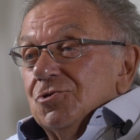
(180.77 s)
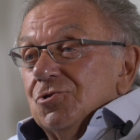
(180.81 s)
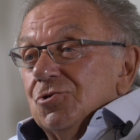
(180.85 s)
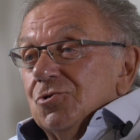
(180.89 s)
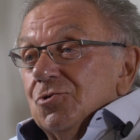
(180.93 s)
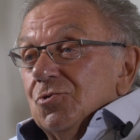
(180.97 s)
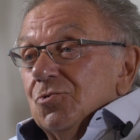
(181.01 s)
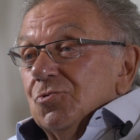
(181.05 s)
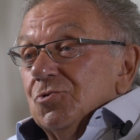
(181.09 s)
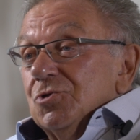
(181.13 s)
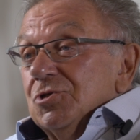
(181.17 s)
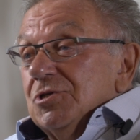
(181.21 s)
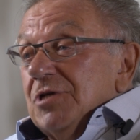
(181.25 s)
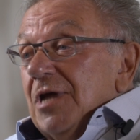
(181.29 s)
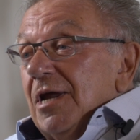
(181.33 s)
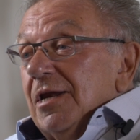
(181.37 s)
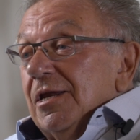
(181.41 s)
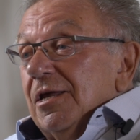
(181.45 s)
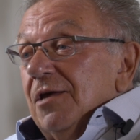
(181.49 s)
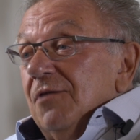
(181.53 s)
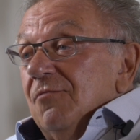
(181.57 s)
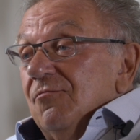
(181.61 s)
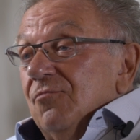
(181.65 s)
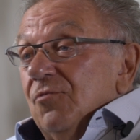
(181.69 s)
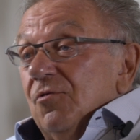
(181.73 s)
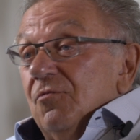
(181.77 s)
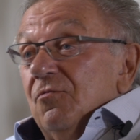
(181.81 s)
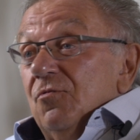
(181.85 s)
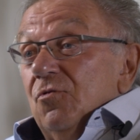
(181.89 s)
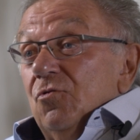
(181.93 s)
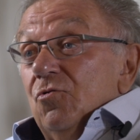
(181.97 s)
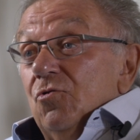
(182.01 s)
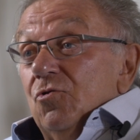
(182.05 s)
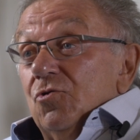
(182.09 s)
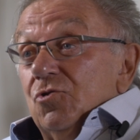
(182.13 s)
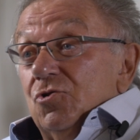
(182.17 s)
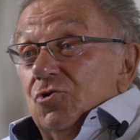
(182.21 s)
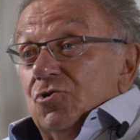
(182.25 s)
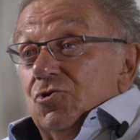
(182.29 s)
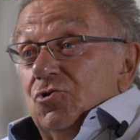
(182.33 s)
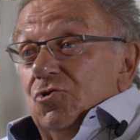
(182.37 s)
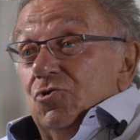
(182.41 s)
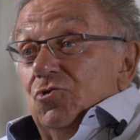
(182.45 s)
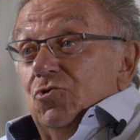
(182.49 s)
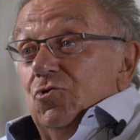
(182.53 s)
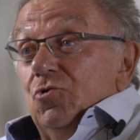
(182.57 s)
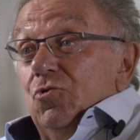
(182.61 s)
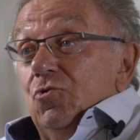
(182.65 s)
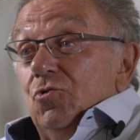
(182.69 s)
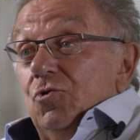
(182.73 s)
to standing in front of an audience
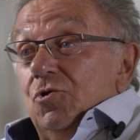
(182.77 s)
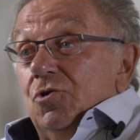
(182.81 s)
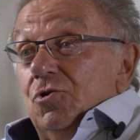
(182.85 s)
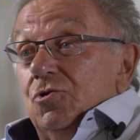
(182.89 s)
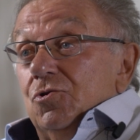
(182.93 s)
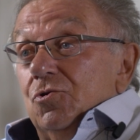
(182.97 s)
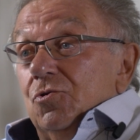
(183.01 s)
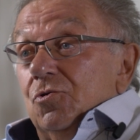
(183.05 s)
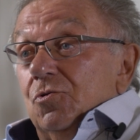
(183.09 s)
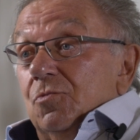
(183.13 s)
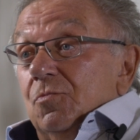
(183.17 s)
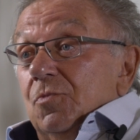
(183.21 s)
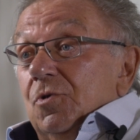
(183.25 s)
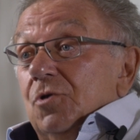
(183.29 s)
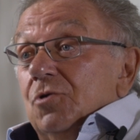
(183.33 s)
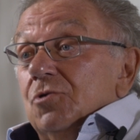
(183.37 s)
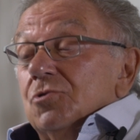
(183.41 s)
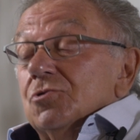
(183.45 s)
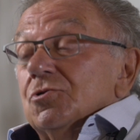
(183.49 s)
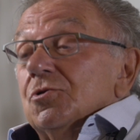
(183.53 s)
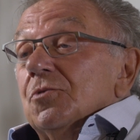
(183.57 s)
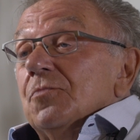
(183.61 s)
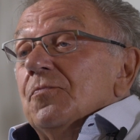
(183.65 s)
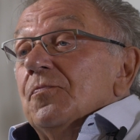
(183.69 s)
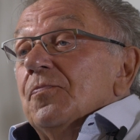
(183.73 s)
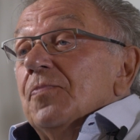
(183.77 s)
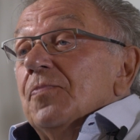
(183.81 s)
and talking to them, because